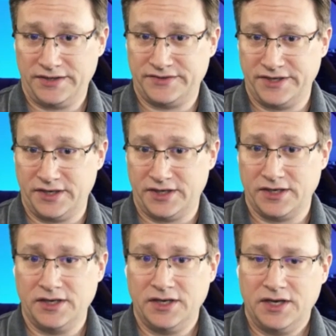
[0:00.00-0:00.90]
they are.
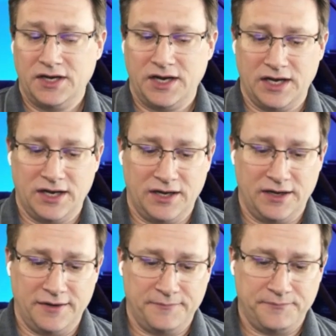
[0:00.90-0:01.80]

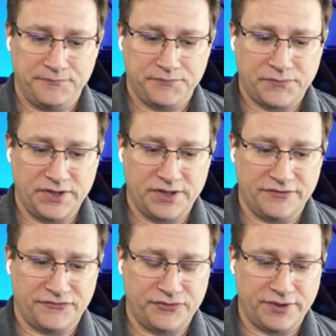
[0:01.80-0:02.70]
Um,
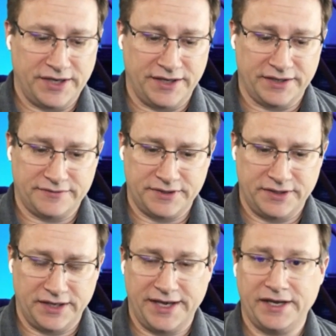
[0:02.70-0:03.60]
if you had like the
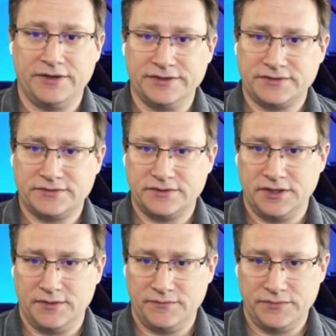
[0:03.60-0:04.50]
anklets
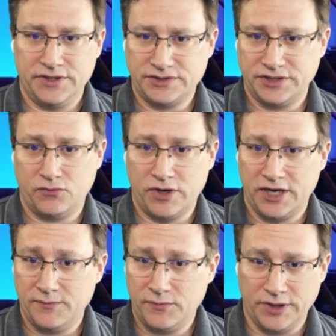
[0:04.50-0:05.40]
usually you wear
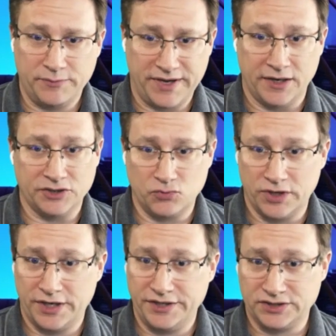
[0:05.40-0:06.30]
them in pairs, one
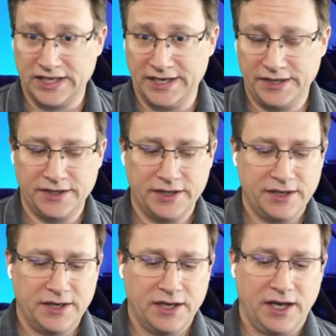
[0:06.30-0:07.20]
on each leg.
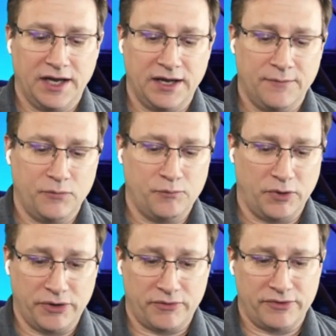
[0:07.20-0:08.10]
Um, but
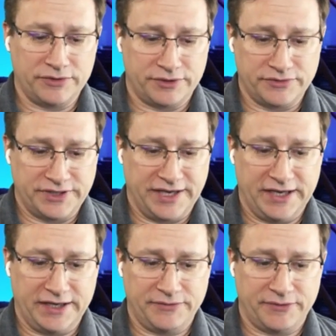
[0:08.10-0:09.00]
we were literally
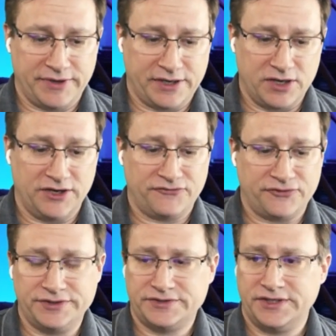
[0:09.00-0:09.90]
at we were at a
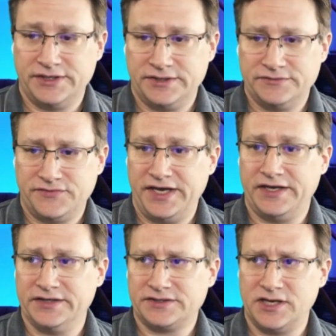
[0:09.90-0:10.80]
conference in
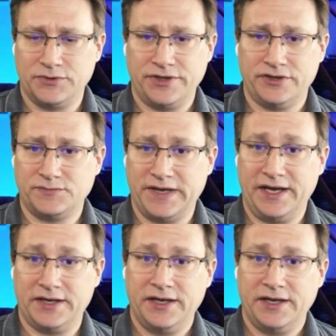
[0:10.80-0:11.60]
Vegas a couple years back,